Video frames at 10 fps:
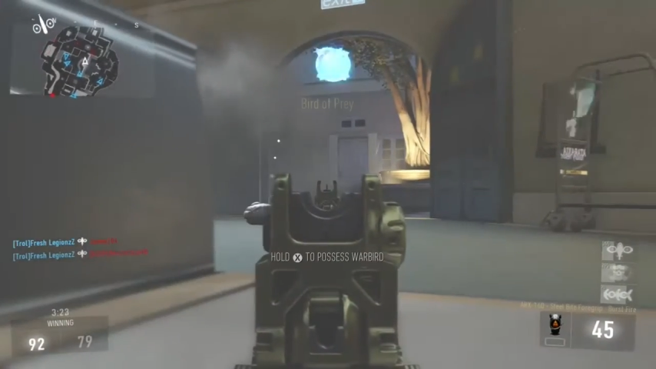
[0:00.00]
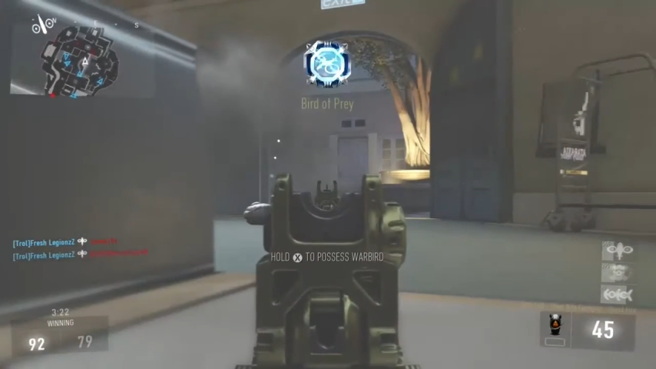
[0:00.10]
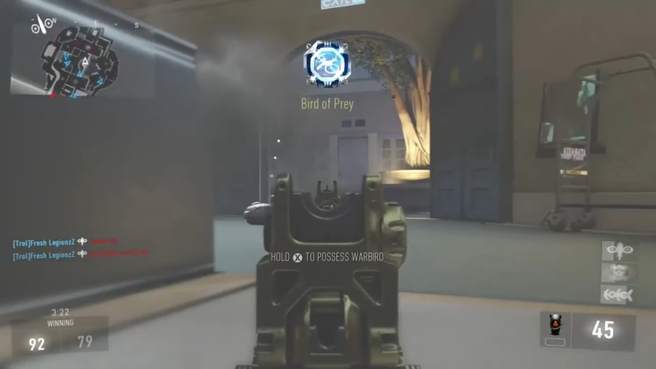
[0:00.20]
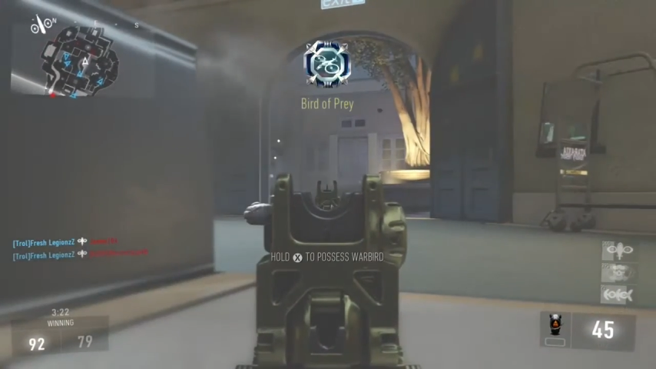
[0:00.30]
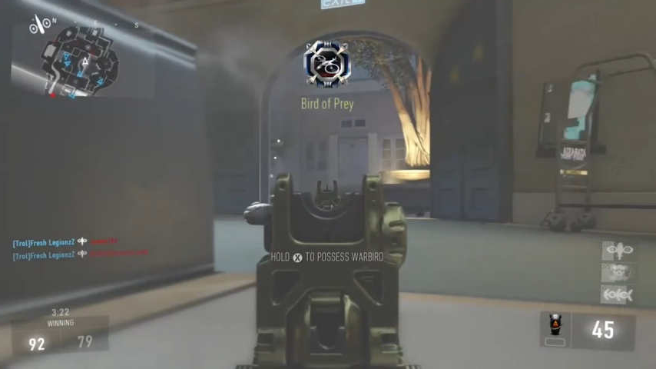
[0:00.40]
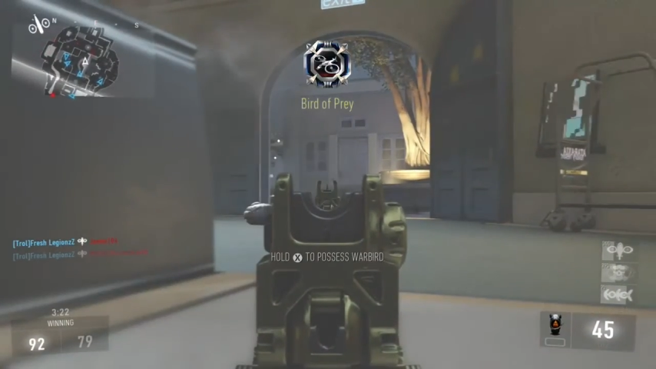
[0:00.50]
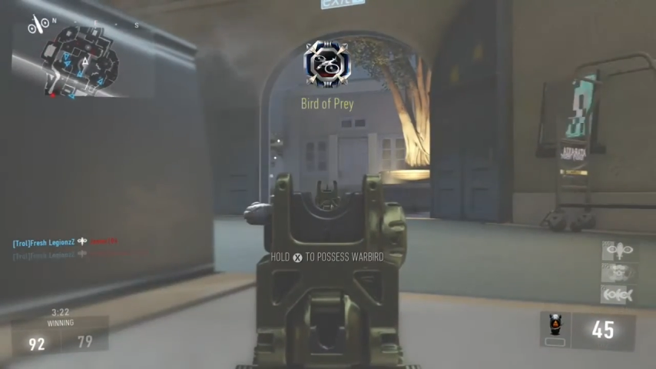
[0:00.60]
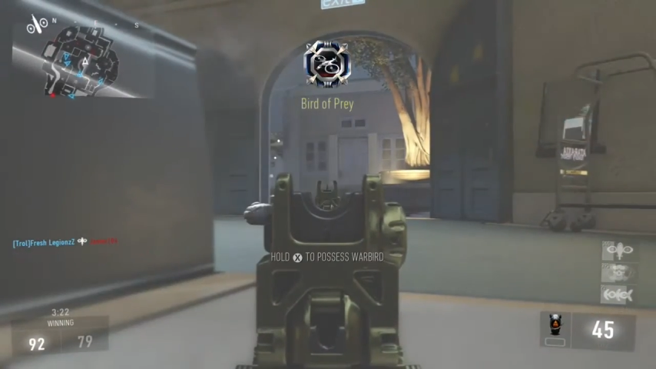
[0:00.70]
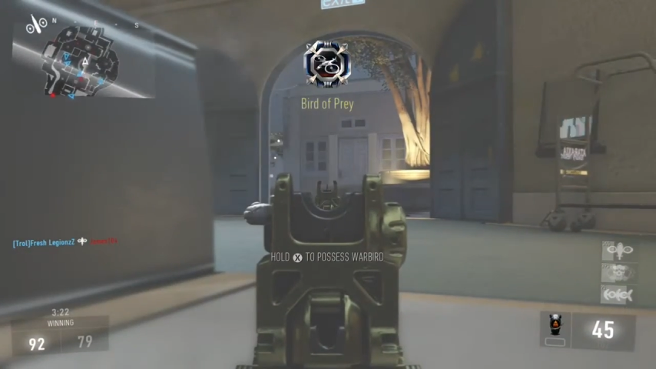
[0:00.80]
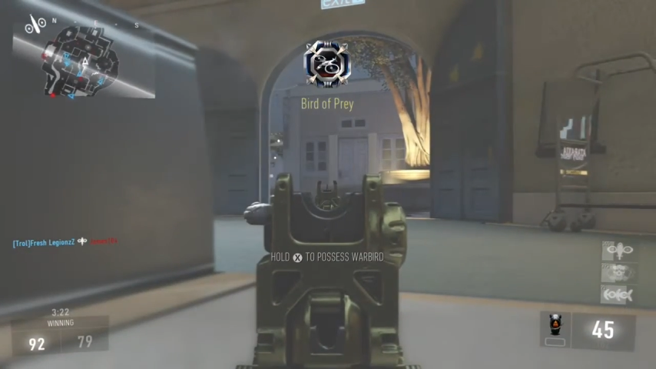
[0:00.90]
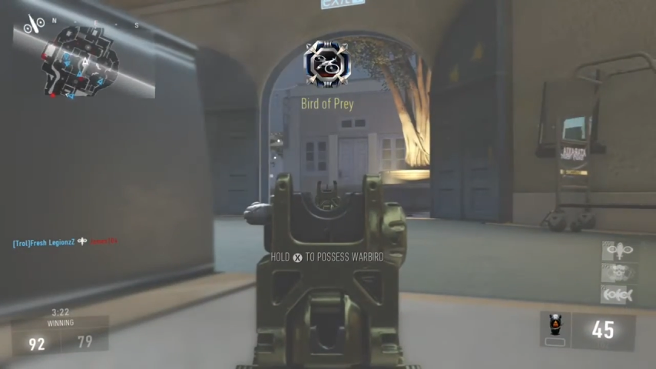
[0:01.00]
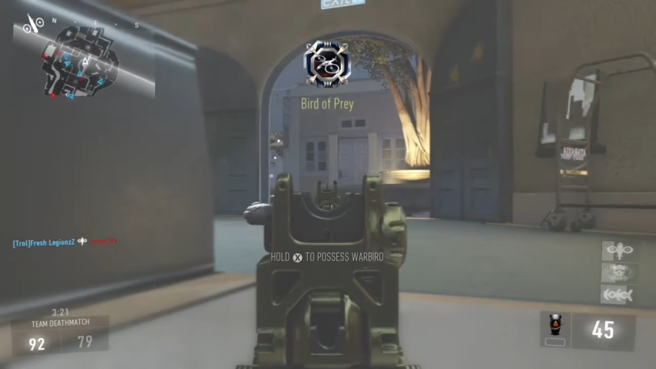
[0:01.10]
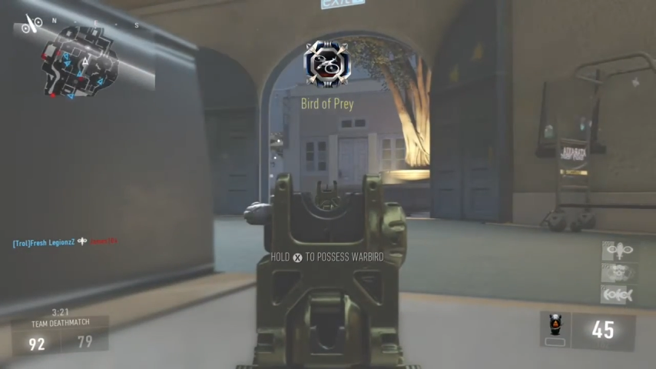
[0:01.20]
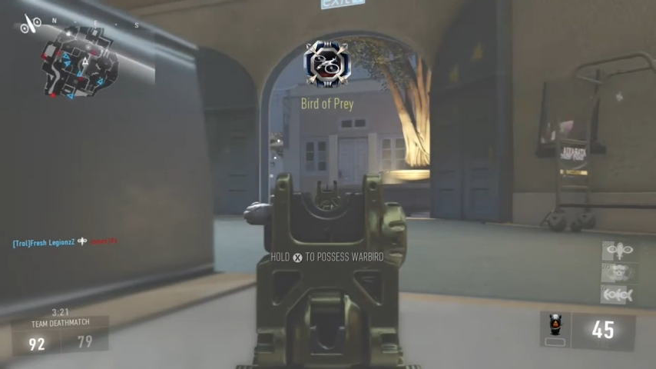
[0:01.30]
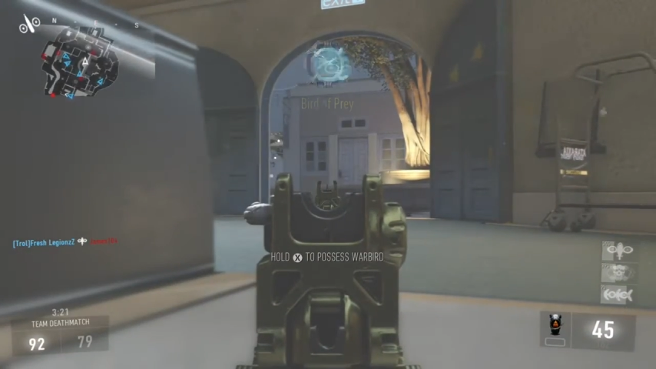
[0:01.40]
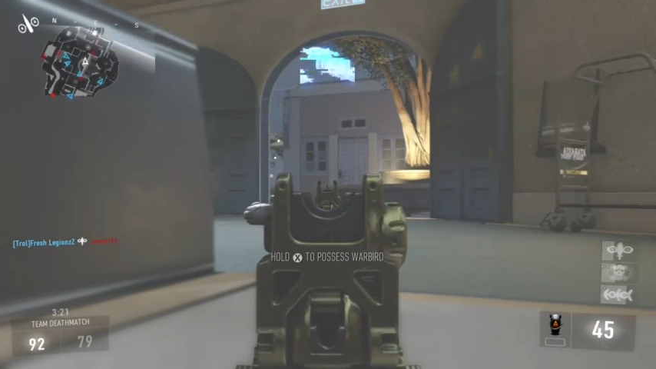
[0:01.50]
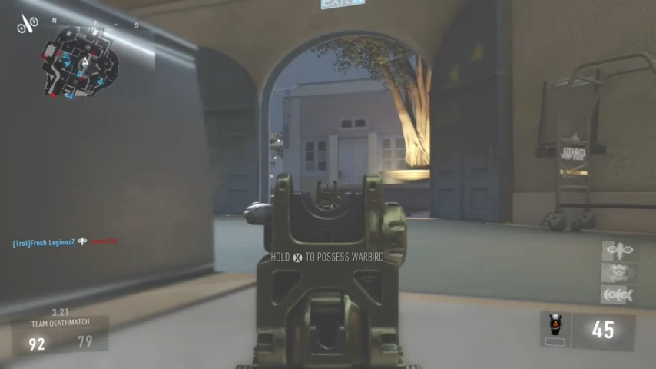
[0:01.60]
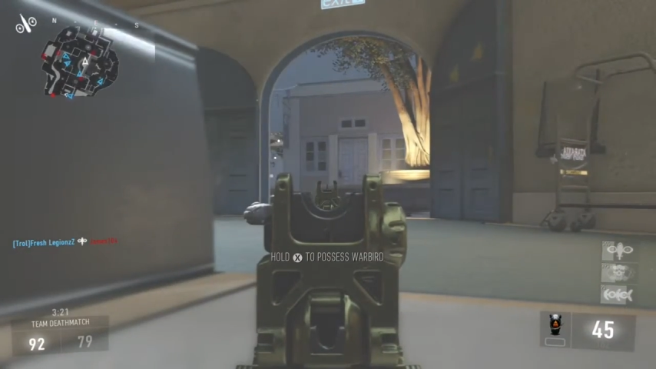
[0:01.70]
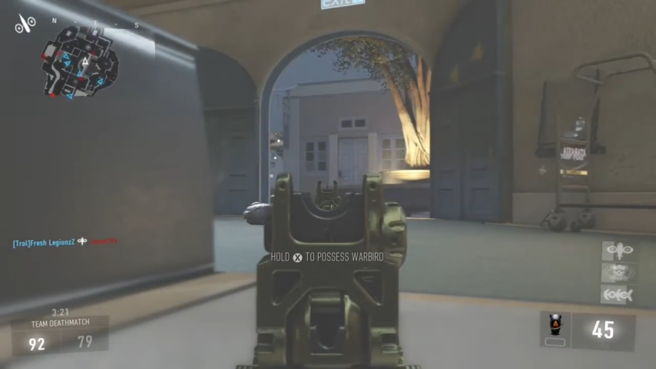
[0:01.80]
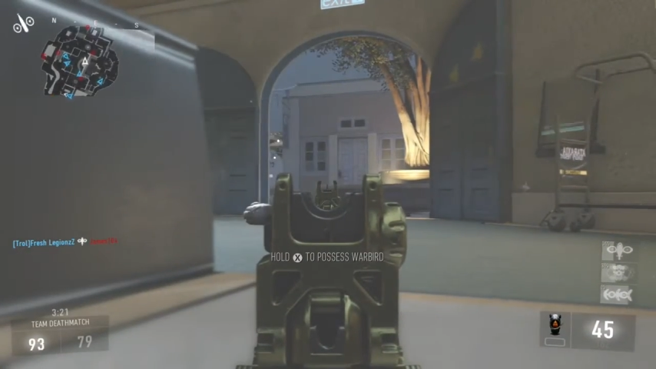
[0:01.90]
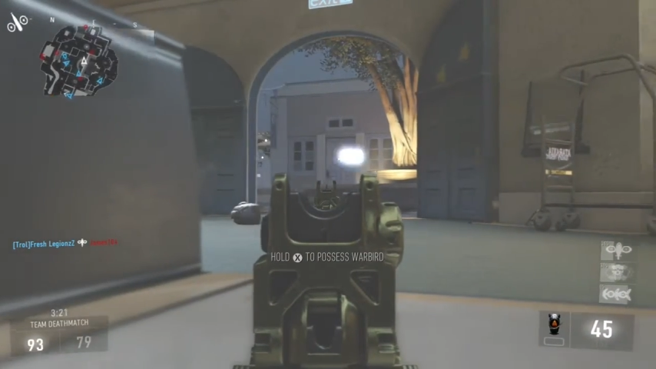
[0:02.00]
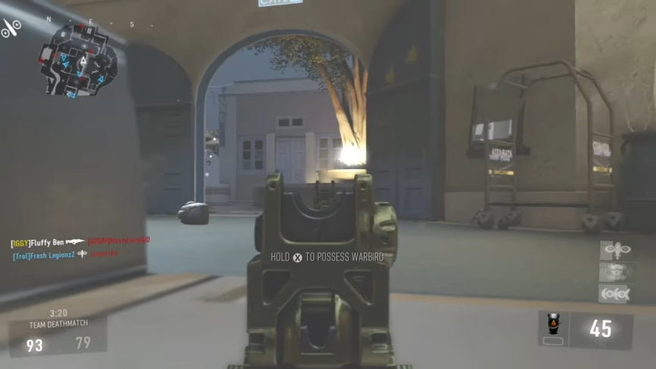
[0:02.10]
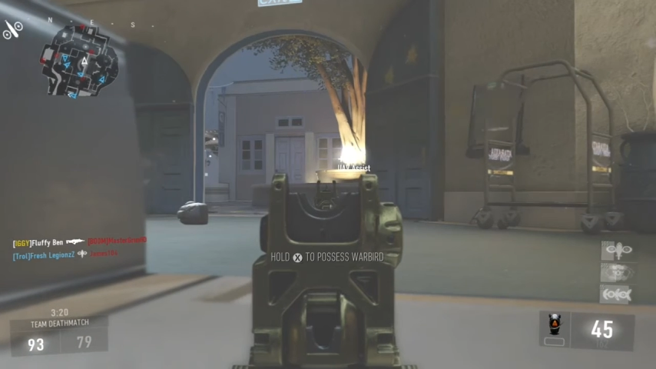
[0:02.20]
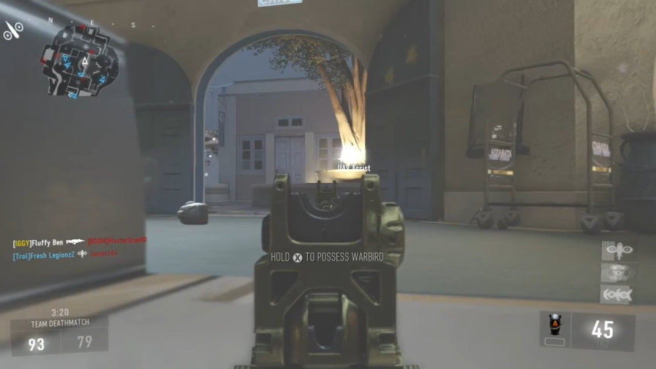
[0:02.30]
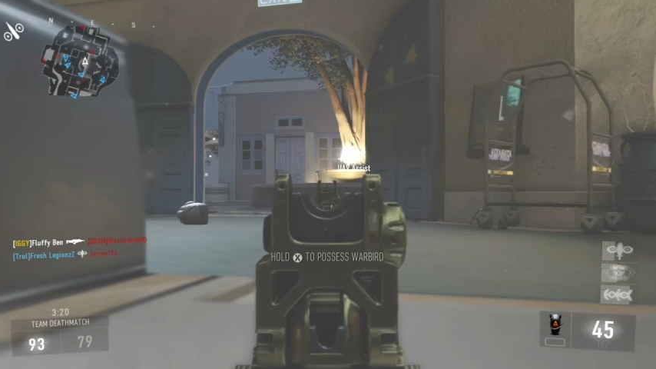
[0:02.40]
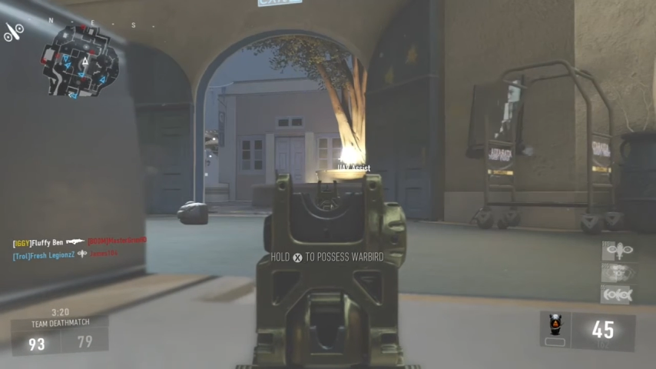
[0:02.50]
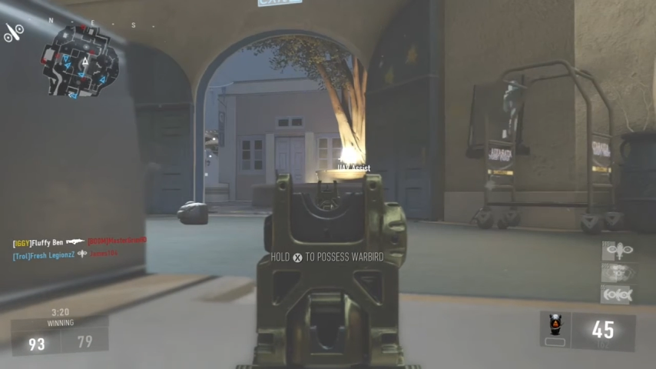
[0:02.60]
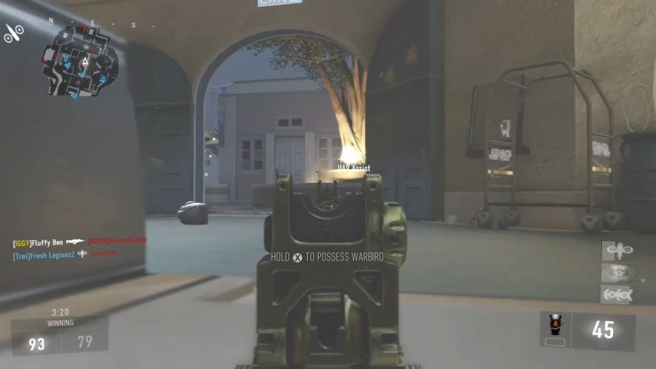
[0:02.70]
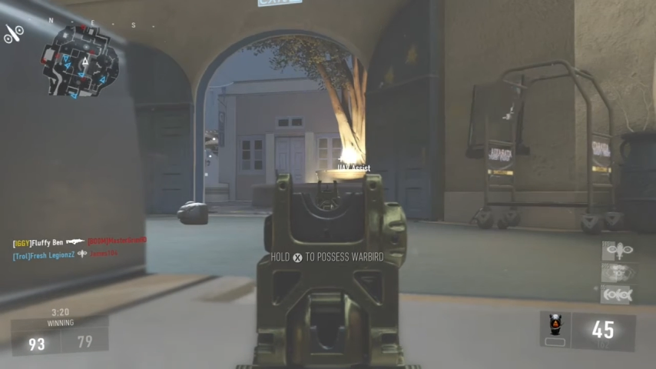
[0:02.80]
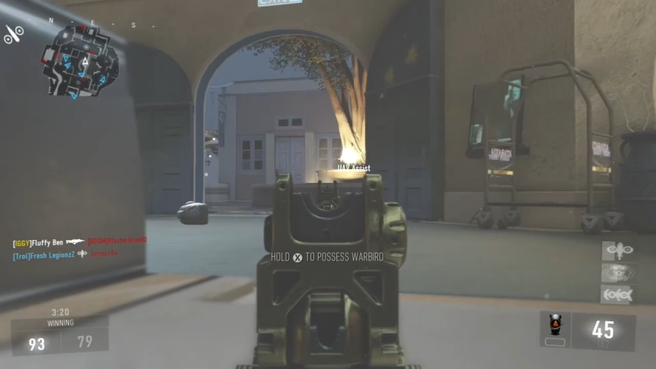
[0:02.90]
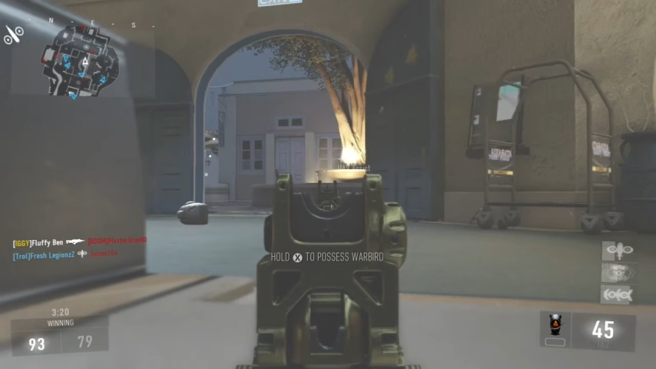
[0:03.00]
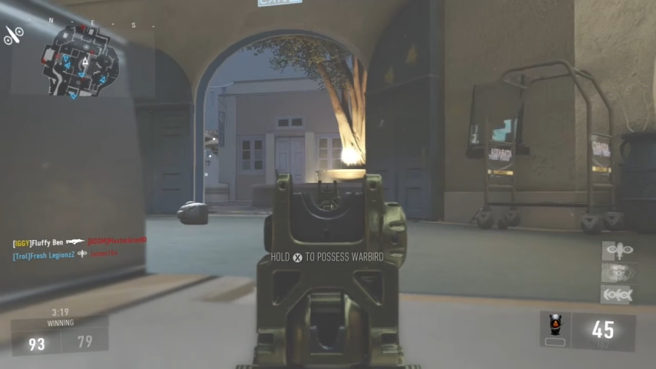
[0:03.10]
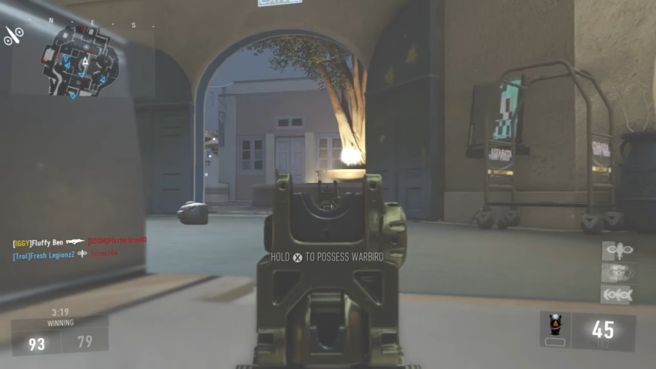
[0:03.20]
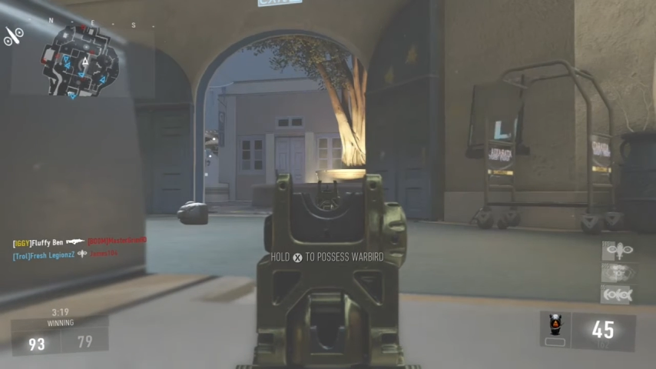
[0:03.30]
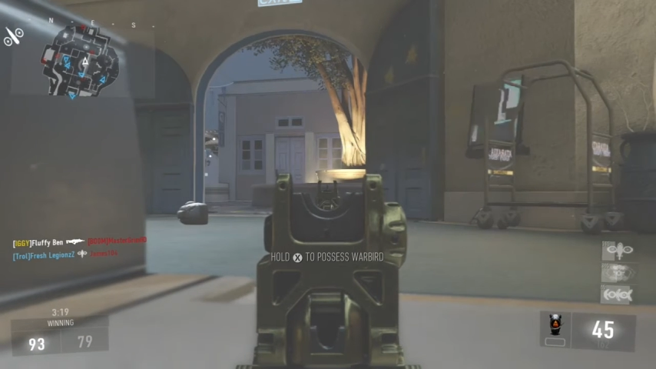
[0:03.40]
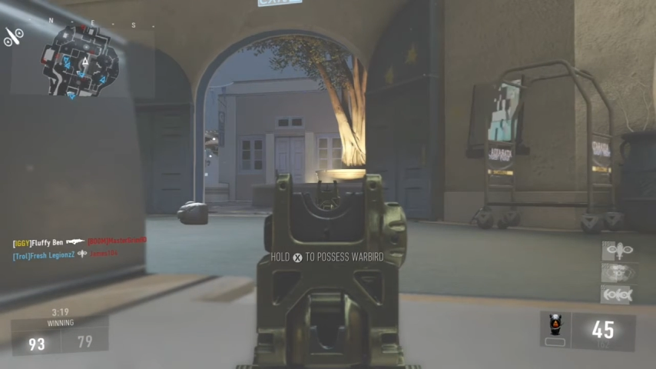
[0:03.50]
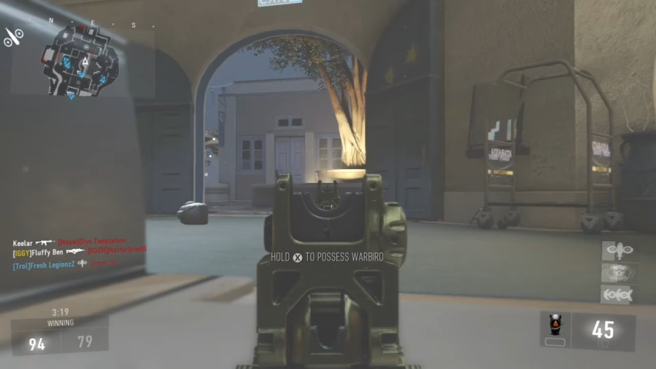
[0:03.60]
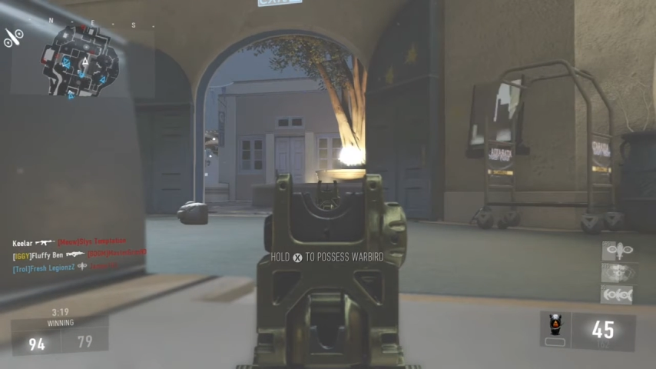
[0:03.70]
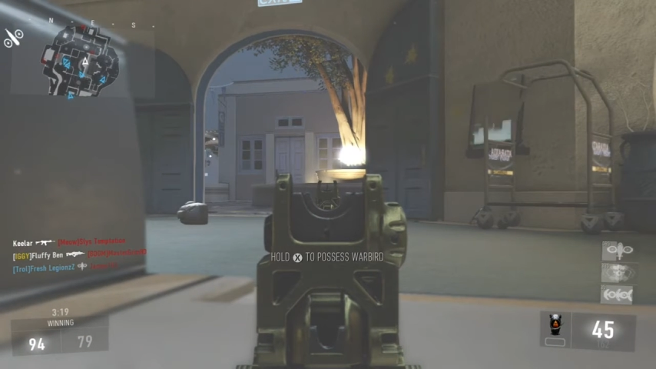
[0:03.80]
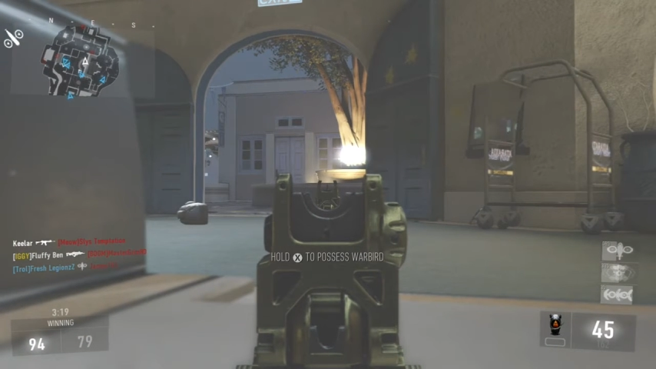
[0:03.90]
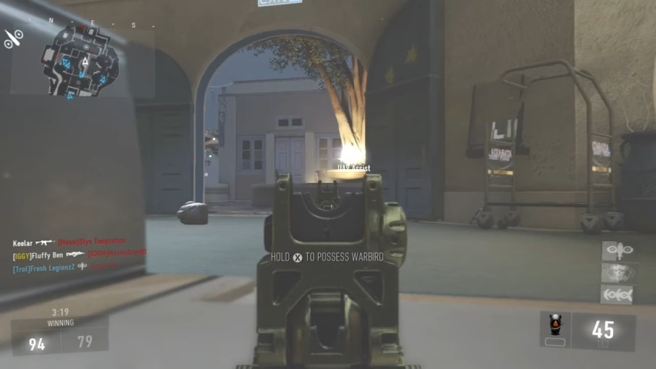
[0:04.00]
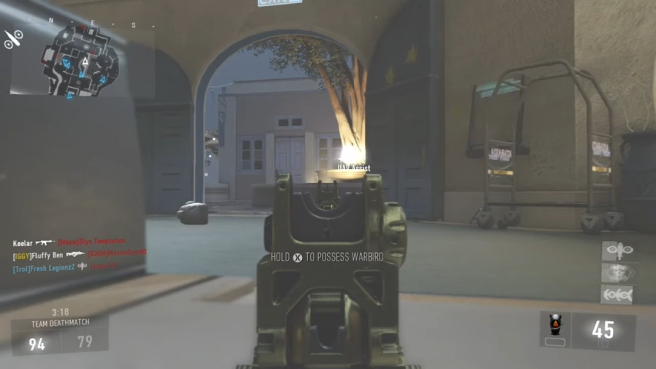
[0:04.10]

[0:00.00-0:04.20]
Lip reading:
Nobody's mouth can be seen.